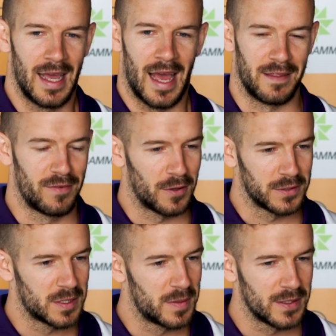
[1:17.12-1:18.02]
the
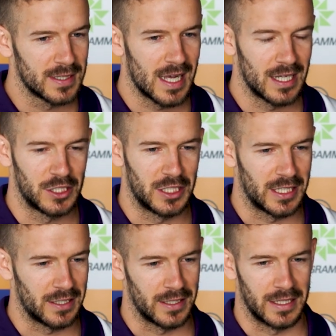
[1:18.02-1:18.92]
finals experience last
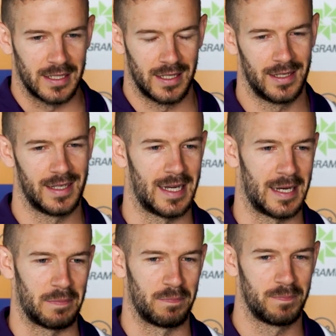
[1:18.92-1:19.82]
year. And
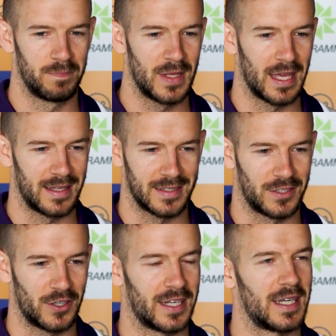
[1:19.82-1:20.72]
yeah, things are
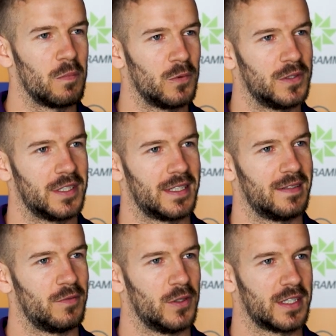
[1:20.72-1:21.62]
tracking upwards,
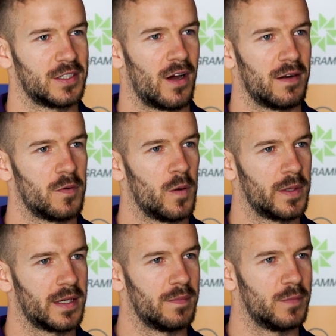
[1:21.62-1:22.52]
and really excited for what
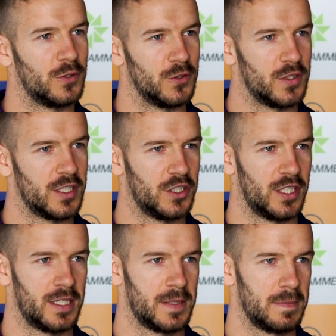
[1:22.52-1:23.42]
we can produce this year.